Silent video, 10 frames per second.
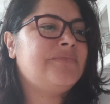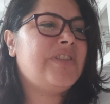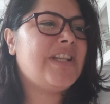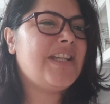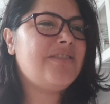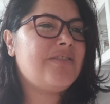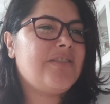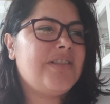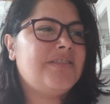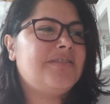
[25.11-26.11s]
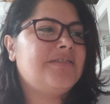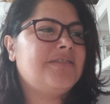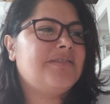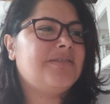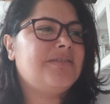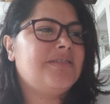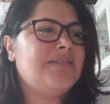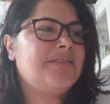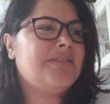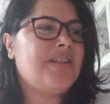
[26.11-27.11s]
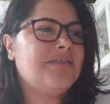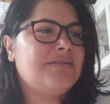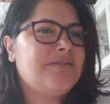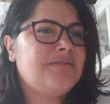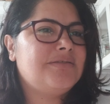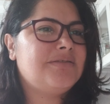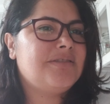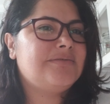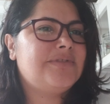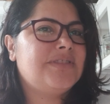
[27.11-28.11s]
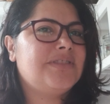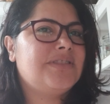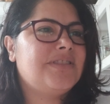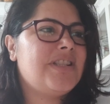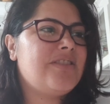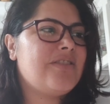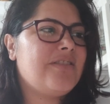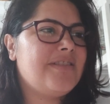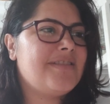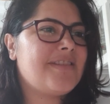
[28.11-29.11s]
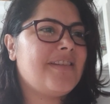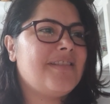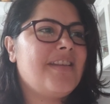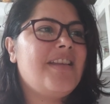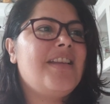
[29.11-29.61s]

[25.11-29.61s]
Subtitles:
Greyjoy, the uncle of the Greyjoys, and